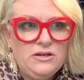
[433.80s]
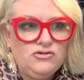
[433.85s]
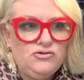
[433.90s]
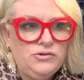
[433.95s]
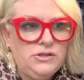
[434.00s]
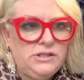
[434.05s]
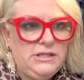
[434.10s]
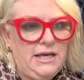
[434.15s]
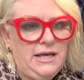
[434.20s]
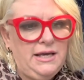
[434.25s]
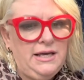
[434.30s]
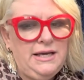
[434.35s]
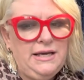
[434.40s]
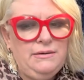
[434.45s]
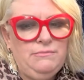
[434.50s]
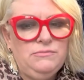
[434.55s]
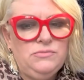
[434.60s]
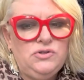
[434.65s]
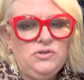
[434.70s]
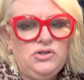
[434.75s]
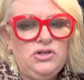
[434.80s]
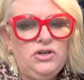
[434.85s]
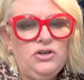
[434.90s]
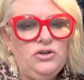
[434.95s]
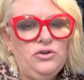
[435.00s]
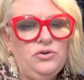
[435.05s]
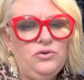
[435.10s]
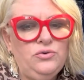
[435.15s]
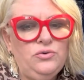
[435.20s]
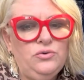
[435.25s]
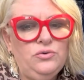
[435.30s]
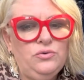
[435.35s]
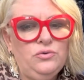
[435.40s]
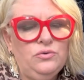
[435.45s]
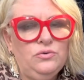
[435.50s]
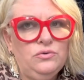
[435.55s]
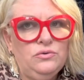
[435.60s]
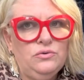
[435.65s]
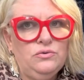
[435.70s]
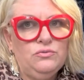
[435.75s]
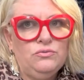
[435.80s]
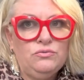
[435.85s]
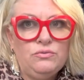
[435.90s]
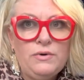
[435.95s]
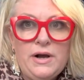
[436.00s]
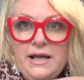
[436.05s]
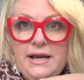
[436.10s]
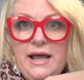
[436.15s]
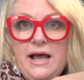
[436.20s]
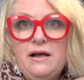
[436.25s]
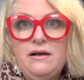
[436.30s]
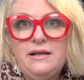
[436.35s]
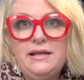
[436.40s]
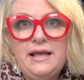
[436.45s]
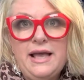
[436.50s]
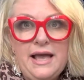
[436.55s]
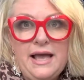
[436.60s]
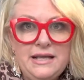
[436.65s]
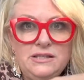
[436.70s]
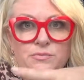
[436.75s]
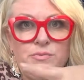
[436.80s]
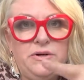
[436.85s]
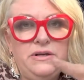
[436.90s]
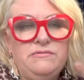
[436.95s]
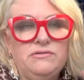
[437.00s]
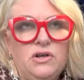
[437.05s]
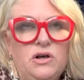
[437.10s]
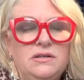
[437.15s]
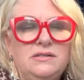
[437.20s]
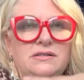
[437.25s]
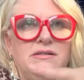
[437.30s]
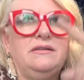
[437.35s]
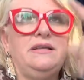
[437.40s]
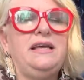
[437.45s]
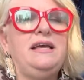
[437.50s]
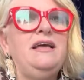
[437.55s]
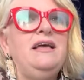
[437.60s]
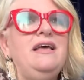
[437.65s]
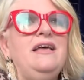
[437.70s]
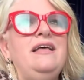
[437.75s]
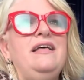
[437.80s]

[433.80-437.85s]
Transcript: time to write out case briefs constantly.